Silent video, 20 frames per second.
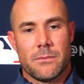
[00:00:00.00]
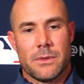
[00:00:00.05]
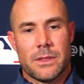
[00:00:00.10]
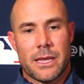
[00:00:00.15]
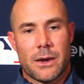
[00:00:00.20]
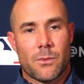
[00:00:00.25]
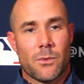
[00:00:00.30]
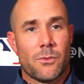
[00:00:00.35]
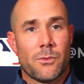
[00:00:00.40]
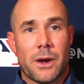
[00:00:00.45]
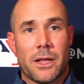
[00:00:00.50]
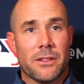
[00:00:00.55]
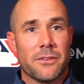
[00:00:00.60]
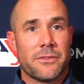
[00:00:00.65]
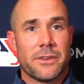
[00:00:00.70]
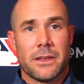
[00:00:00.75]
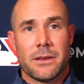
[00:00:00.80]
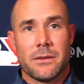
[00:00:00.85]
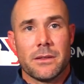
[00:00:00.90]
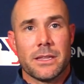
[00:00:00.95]
that we're
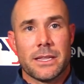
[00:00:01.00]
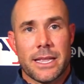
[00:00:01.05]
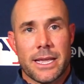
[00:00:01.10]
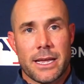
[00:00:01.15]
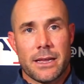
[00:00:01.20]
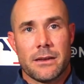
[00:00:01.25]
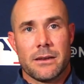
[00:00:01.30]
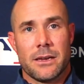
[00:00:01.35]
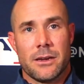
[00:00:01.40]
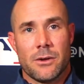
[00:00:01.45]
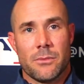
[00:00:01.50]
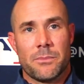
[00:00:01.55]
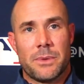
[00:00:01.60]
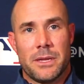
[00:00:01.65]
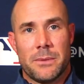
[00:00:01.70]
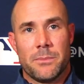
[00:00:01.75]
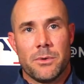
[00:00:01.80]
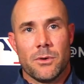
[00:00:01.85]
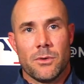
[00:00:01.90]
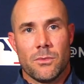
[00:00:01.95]
relevant, that
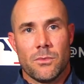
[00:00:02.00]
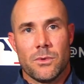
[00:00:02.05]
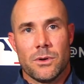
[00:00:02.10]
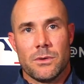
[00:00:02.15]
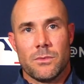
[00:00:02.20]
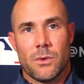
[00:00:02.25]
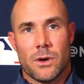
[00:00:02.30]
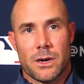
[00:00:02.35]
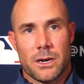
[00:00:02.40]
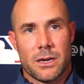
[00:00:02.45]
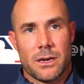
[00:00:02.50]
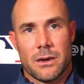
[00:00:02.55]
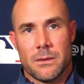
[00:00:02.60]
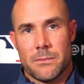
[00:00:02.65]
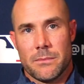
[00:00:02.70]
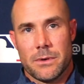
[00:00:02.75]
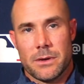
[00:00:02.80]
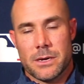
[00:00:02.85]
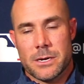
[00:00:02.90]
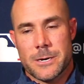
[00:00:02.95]
people would want to come.
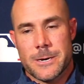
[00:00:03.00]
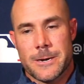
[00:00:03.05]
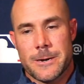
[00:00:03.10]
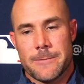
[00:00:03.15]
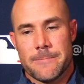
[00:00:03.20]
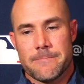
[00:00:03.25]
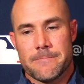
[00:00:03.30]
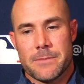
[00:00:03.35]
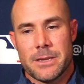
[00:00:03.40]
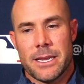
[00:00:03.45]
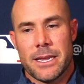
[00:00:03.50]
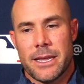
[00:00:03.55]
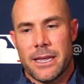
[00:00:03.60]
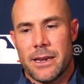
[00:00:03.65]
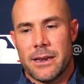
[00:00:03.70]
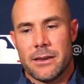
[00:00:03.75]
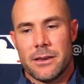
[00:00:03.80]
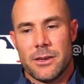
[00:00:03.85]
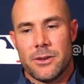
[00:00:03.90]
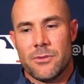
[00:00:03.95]

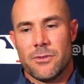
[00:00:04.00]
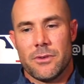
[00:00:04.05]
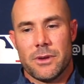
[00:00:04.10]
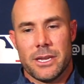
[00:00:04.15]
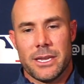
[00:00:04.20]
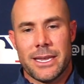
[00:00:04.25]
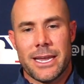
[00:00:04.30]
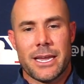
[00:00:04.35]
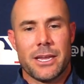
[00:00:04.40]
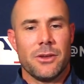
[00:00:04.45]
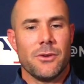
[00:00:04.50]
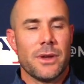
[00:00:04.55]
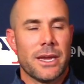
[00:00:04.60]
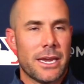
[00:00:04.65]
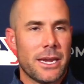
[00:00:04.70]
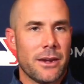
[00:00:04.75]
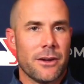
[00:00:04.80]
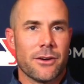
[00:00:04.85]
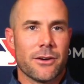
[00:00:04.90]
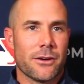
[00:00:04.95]
You
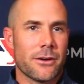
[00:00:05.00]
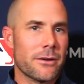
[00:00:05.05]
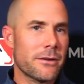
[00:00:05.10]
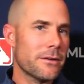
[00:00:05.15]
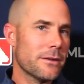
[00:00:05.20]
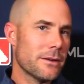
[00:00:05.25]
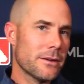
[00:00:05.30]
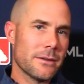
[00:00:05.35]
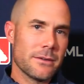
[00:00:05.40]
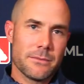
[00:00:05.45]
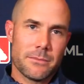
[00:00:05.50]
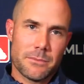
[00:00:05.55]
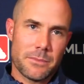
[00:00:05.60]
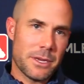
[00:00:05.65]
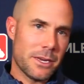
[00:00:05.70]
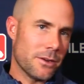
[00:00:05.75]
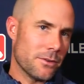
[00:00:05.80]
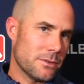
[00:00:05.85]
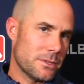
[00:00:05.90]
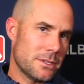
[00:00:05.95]
hear
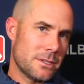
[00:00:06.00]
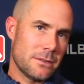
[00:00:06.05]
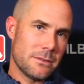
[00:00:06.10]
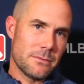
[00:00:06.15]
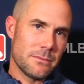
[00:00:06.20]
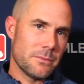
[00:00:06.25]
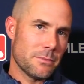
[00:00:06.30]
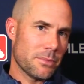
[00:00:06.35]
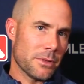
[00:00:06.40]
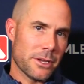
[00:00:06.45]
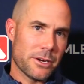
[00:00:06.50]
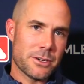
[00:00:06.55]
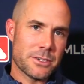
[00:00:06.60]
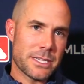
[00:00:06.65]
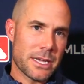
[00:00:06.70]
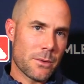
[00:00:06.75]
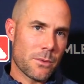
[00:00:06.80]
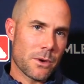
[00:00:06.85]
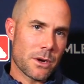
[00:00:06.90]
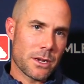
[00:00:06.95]
players
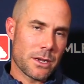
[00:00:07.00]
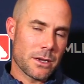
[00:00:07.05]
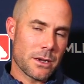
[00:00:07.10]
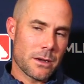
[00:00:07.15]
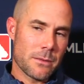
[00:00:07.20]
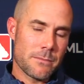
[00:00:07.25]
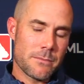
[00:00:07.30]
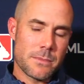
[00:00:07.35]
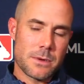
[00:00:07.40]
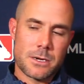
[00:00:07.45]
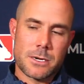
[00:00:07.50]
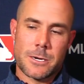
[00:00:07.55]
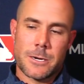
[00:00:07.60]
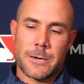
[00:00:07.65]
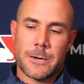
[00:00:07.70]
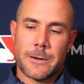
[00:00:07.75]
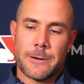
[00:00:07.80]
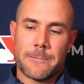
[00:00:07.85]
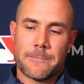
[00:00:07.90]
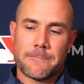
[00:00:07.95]
that want to come,
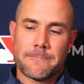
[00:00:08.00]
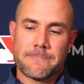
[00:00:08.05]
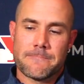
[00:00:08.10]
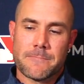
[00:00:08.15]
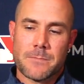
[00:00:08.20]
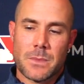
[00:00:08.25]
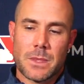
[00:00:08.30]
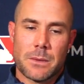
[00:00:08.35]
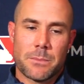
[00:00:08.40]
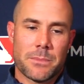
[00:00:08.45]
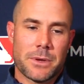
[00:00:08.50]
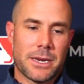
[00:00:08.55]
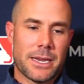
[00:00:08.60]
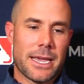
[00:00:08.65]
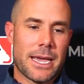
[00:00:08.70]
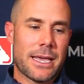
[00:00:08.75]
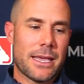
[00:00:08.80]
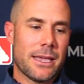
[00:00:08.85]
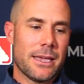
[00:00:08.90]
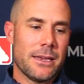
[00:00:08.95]
but
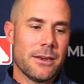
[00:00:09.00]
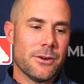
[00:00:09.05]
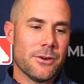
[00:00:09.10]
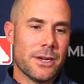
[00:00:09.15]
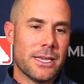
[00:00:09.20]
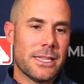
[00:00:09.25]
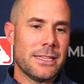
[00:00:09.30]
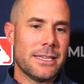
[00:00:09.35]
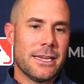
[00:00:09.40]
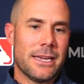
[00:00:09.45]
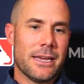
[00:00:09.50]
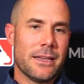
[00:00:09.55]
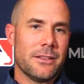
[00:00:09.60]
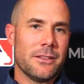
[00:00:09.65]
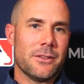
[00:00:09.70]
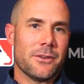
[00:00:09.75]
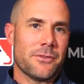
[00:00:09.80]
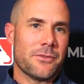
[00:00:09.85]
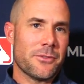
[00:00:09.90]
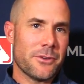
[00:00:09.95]
in the end
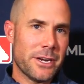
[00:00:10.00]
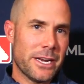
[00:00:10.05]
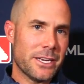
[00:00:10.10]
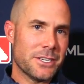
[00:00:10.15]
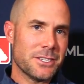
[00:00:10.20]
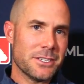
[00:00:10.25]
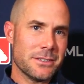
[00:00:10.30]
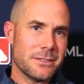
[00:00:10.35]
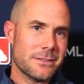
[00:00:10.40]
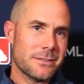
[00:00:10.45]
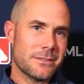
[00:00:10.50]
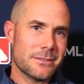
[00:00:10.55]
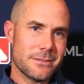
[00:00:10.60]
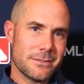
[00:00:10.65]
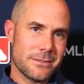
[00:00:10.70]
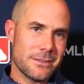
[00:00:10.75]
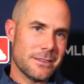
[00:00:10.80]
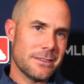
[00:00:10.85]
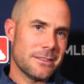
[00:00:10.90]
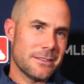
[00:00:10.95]
they're free agents
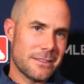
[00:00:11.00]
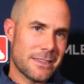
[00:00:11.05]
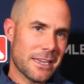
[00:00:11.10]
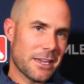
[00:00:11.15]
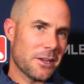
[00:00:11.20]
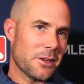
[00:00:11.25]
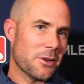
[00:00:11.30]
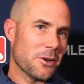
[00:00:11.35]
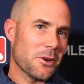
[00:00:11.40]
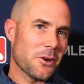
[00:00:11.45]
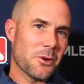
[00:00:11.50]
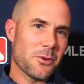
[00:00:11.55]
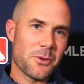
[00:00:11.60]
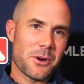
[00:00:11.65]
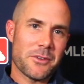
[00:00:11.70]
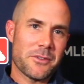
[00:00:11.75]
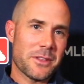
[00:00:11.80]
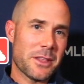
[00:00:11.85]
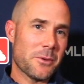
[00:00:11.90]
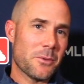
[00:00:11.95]
and they can go
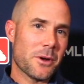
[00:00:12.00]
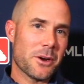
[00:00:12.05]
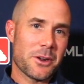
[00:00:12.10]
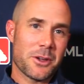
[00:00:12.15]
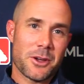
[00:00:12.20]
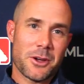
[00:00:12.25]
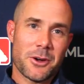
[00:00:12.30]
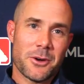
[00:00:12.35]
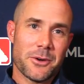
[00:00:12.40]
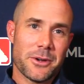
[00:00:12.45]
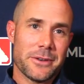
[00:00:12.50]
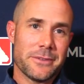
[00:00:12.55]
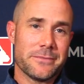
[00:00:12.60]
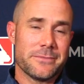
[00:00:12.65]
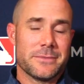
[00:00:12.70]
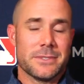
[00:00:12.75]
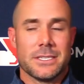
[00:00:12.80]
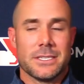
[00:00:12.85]
wherever they want to go, and